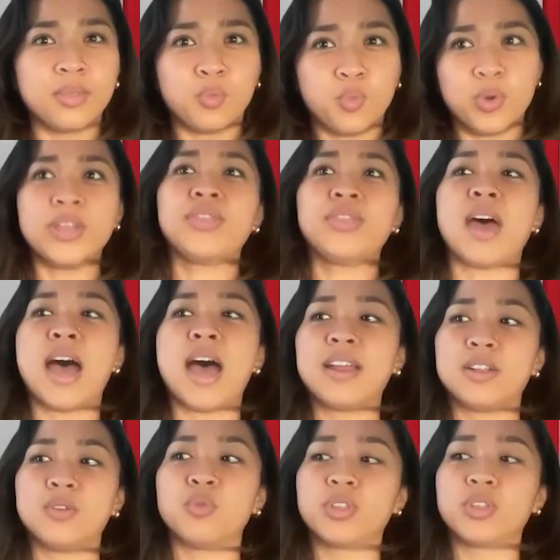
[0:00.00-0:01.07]
with
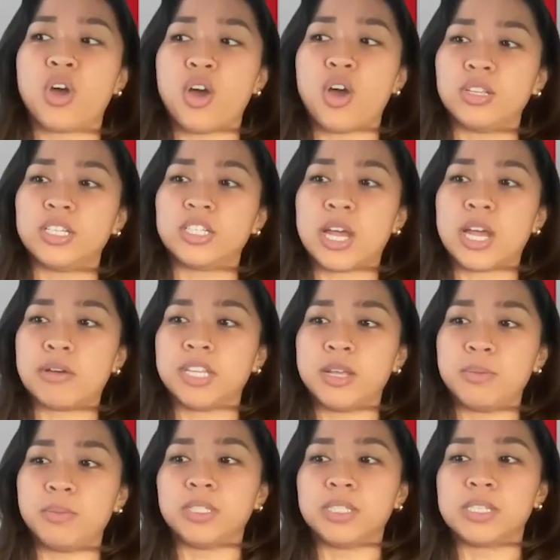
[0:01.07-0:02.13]
that and with college, I was
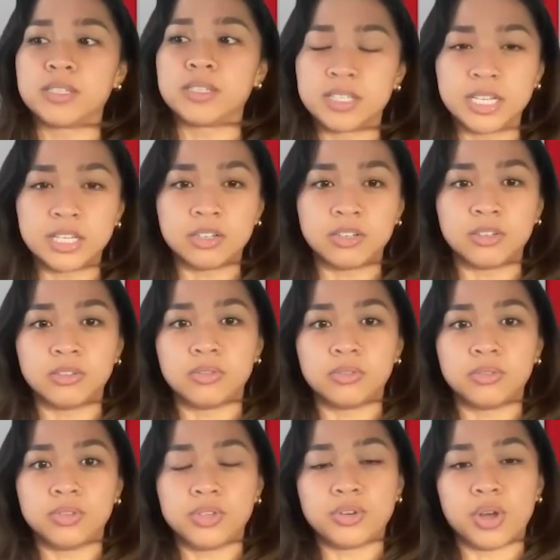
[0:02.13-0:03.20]
able to
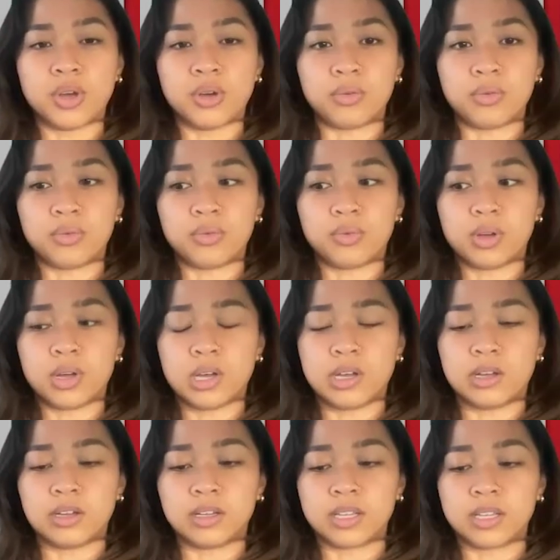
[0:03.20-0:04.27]
still,
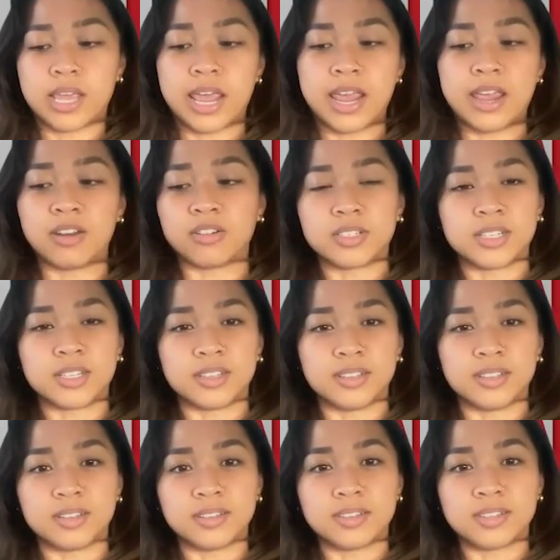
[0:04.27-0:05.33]
cater
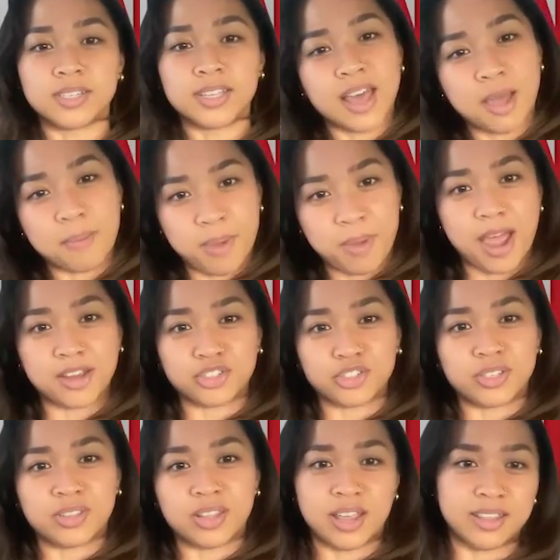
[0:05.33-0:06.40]
to that
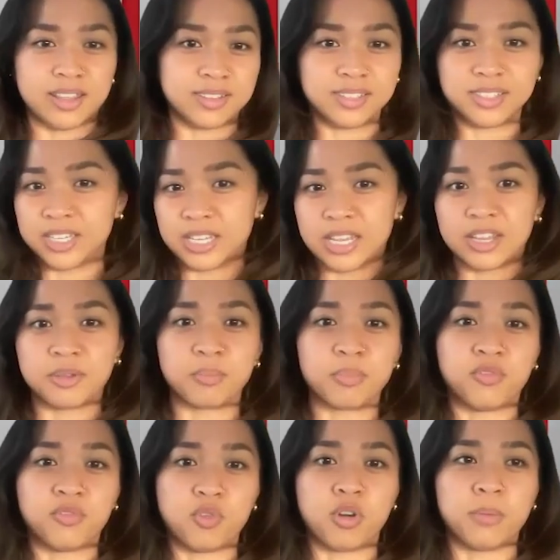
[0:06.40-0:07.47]
passion that is singing and
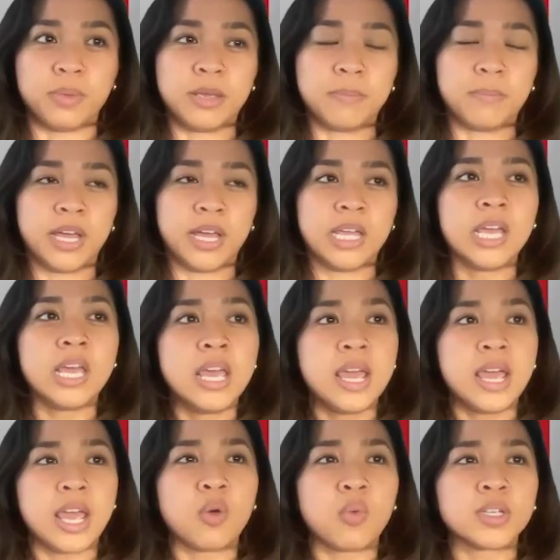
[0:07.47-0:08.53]
performing. But
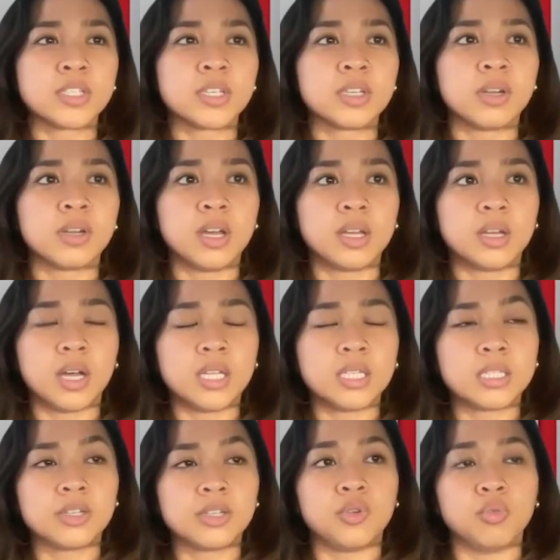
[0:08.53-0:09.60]
it wasn't
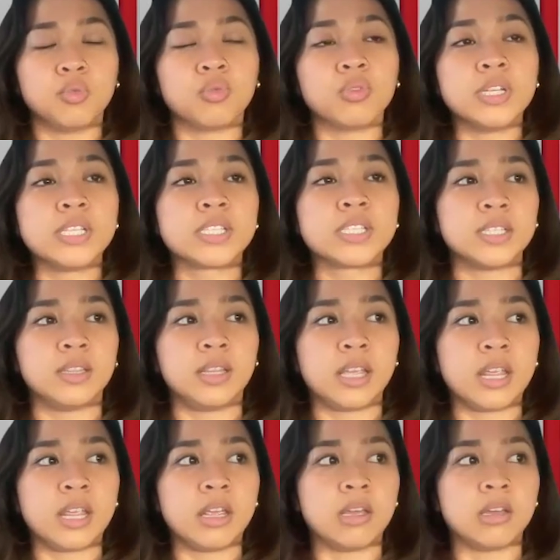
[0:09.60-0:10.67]
until
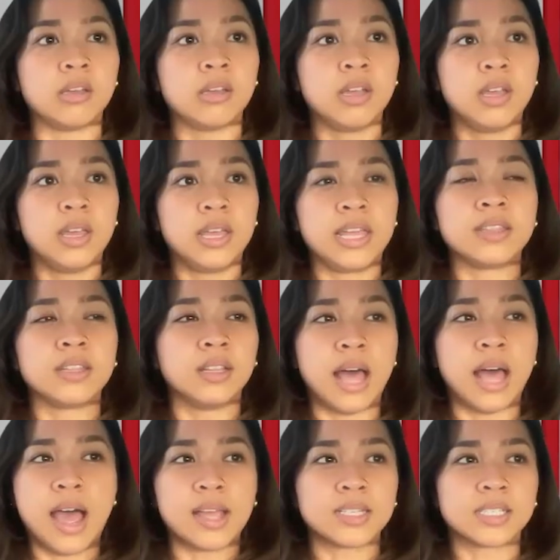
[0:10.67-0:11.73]
recently, in the
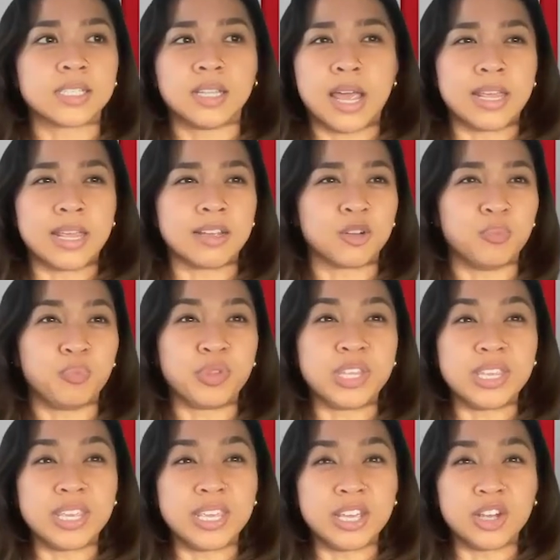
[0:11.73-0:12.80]
last like
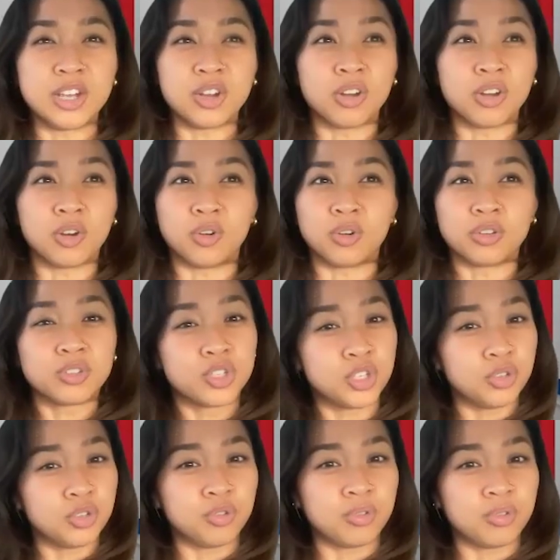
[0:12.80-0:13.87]
year or
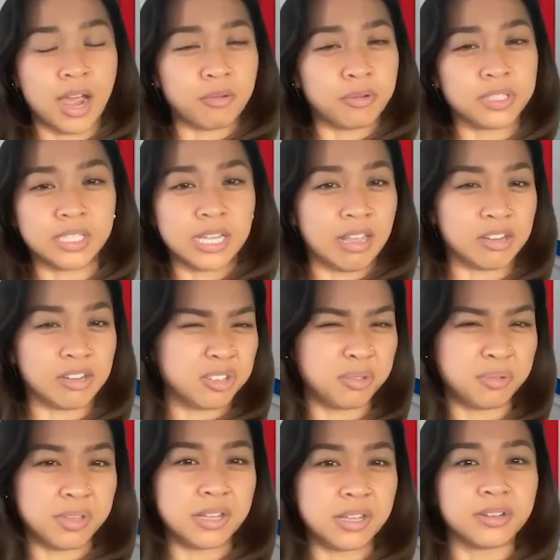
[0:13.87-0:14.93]
two, I would say like
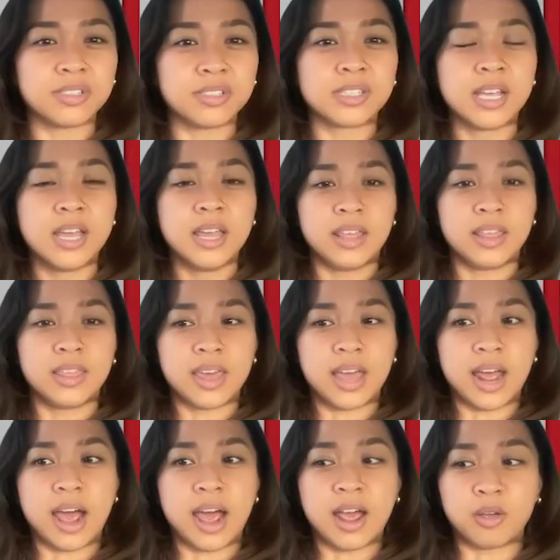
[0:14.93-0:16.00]
2 years,
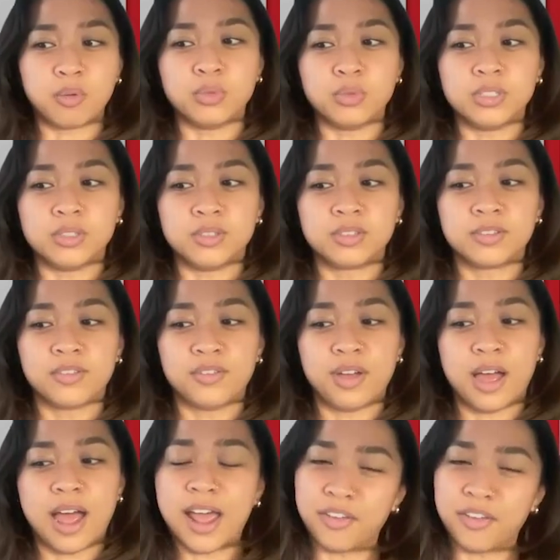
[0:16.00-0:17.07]
that
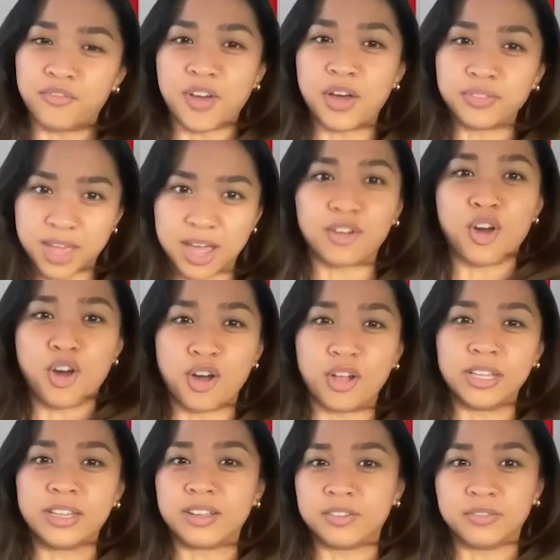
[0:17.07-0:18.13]
I felt that
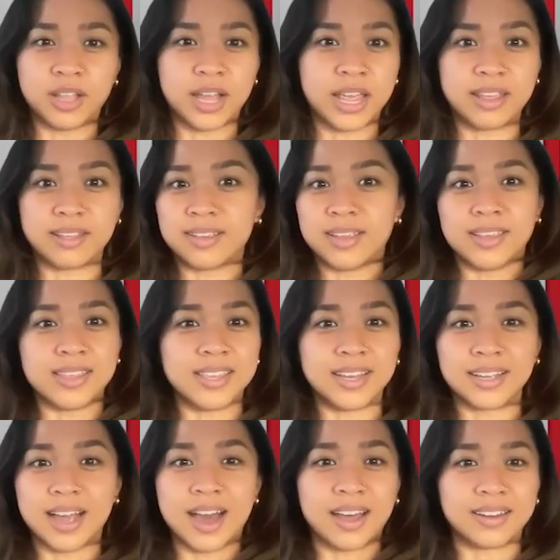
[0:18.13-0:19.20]
calling of like,
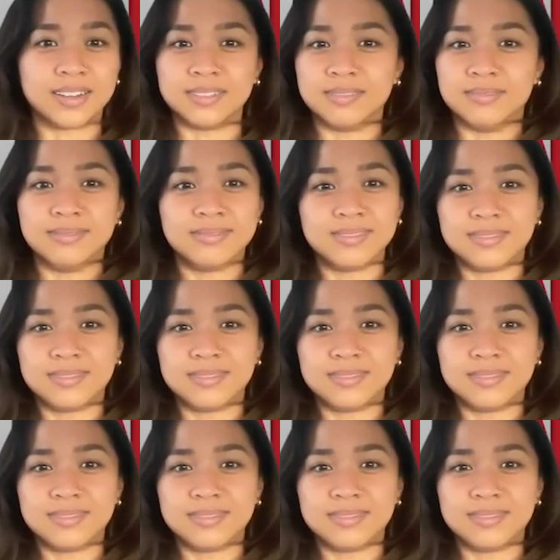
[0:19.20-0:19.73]
you gotta